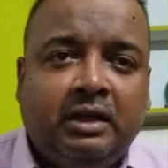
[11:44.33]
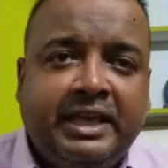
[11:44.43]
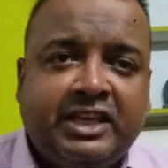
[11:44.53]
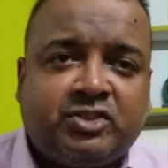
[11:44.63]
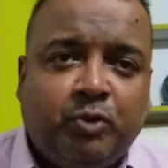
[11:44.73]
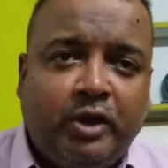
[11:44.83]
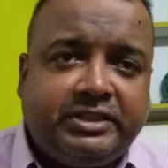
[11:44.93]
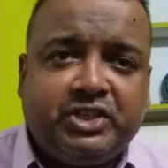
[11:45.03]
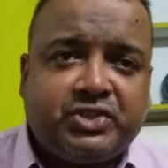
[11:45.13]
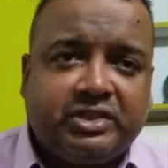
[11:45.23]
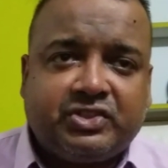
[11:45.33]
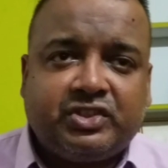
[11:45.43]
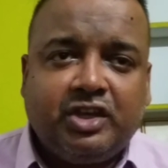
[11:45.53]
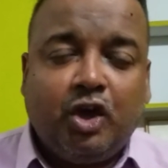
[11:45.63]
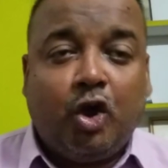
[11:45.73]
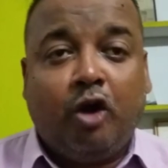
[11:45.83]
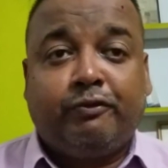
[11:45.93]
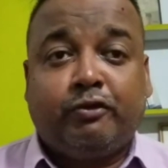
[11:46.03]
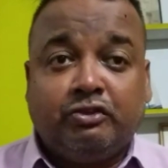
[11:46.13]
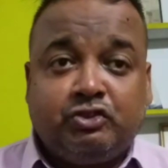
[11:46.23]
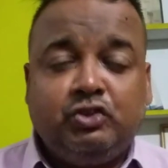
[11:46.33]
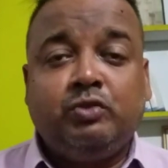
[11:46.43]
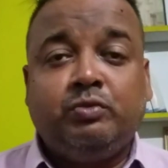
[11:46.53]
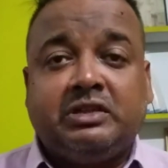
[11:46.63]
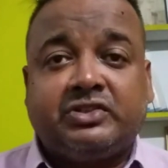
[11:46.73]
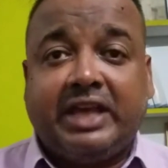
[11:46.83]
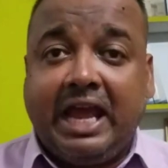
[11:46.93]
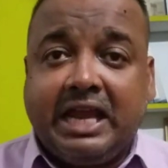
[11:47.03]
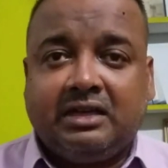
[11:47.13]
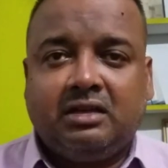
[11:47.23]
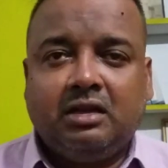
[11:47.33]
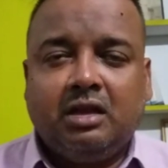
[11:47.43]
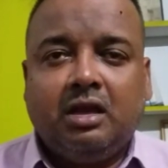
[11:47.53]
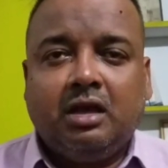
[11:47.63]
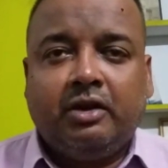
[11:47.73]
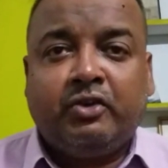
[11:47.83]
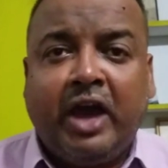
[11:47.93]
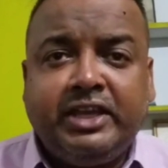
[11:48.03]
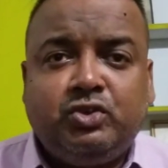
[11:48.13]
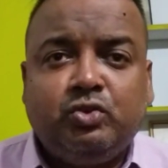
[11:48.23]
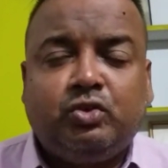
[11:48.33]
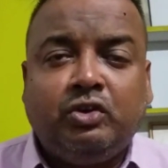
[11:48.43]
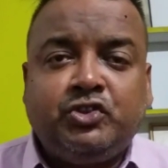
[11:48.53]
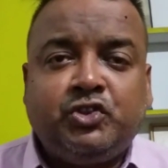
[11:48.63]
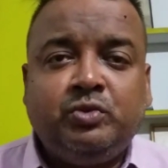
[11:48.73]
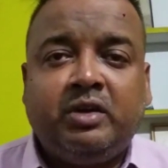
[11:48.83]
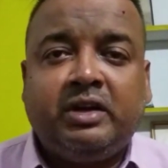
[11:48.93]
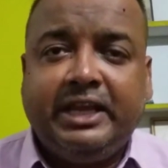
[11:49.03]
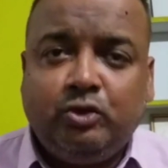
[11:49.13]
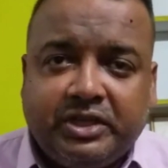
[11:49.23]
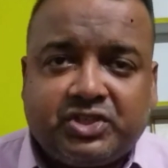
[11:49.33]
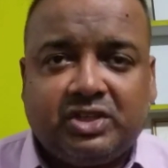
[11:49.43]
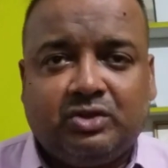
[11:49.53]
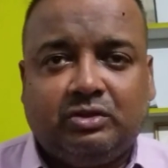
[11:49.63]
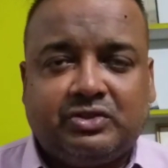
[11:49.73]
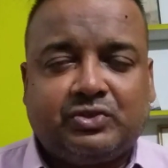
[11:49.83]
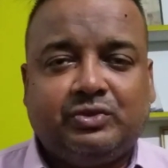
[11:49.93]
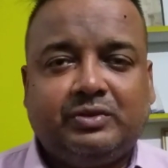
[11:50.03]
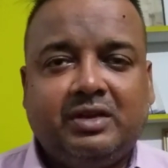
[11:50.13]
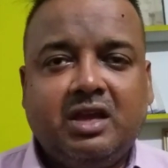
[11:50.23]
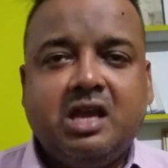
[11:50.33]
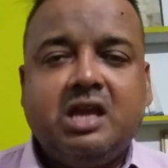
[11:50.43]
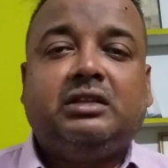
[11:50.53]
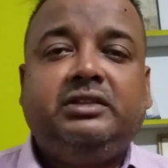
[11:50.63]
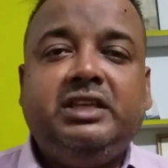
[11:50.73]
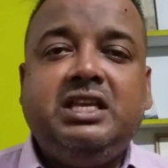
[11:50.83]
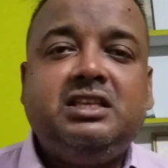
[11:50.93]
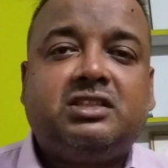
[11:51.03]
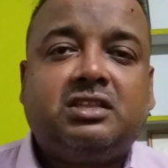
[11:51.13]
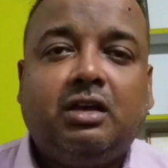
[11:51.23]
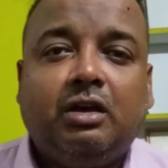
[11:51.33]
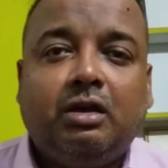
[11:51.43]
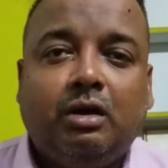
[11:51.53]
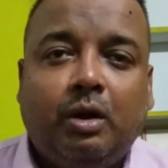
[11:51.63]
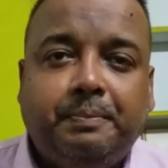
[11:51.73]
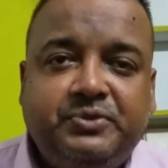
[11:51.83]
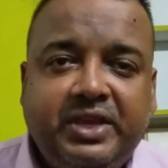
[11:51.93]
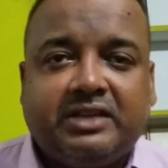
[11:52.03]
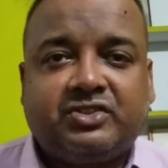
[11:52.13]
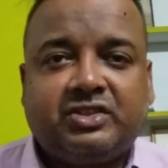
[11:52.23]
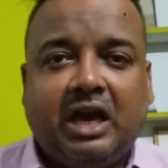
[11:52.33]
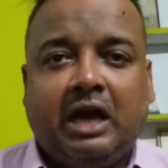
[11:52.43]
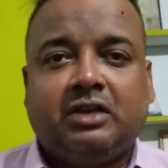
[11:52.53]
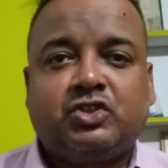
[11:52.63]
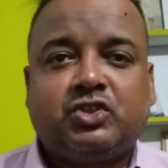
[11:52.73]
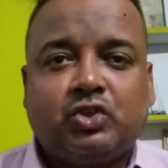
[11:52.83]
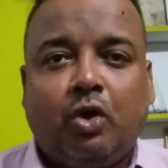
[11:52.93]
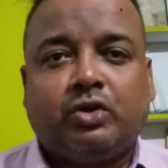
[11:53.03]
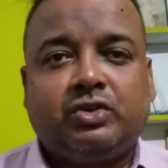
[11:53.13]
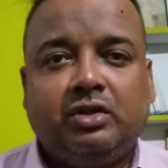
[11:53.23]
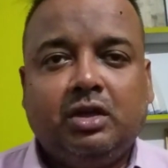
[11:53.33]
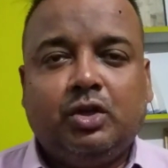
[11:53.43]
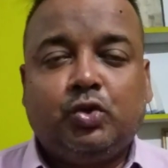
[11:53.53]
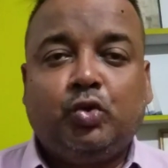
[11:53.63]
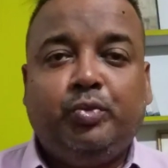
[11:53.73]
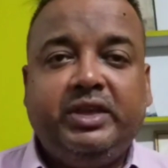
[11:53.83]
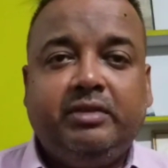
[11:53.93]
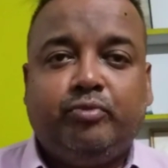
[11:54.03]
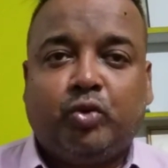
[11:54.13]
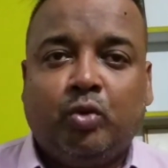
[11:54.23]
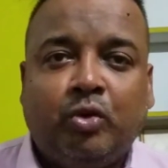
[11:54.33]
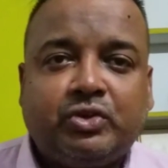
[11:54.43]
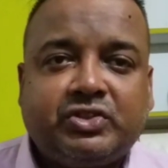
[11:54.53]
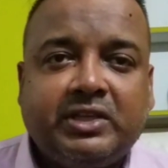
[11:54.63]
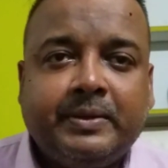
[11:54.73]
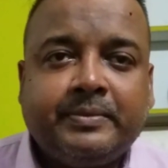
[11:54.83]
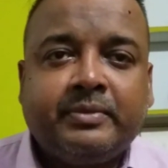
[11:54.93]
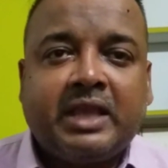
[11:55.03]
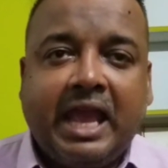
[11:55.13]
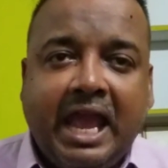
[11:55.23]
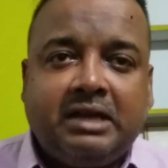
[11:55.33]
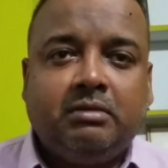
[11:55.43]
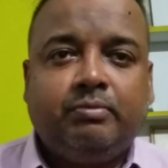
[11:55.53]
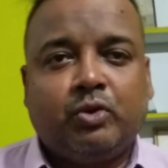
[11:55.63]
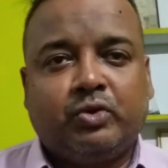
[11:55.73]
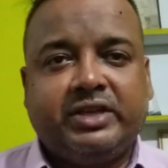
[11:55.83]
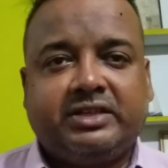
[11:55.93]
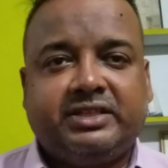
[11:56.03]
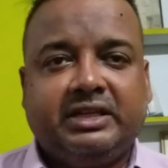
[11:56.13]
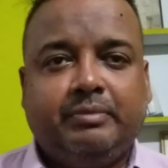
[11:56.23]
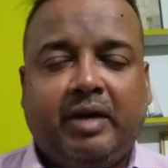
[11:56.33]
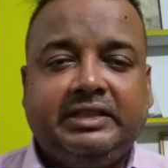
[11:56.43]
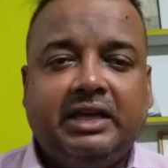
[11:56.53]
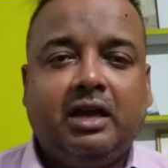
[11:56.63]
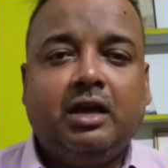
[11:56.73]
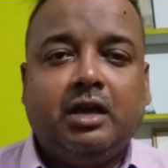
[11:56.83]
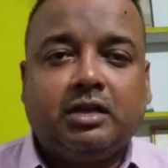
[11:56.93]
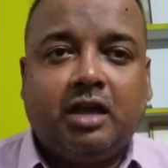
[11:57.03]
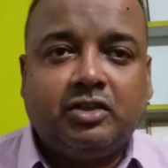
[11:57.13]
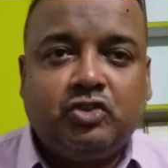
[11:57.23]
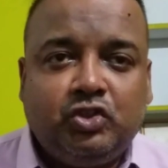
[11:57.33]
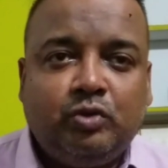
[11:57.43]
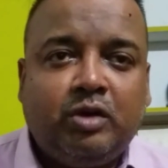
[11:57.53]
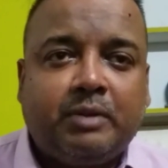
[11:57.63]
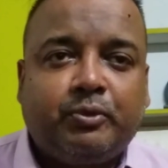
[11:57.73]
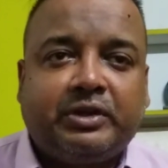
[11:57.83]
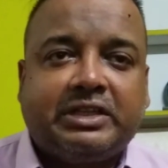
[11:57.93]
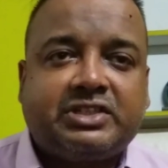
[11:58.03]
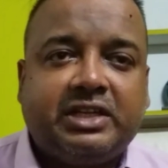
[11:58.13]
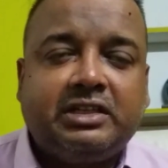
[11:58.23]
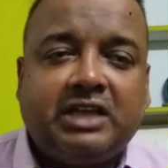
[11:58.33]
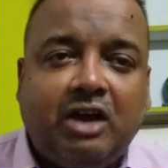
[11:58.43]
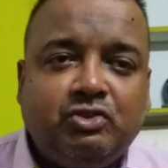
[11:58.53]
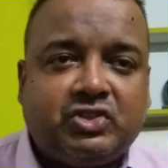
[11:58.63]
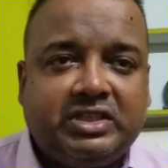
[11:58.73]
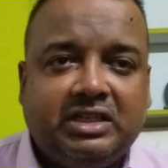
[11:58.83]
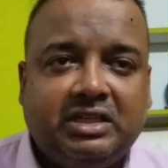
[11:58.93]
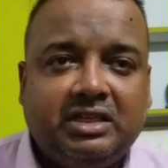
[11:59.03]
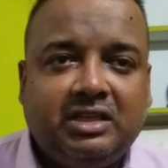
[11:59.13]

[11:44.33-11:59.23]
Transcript: exploitations of consumers, and right to consumer education also. These objects are sought to be promoted and protected by the Consumer Protection Council,